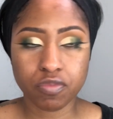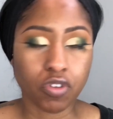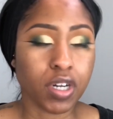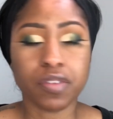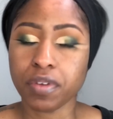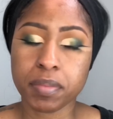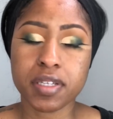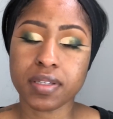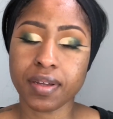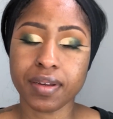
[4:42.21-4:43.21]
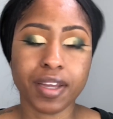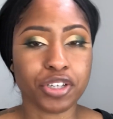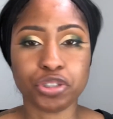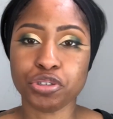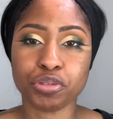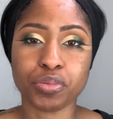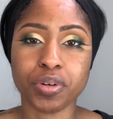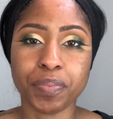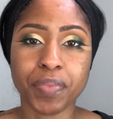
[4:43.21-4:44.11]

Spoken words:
running from the sun as usual.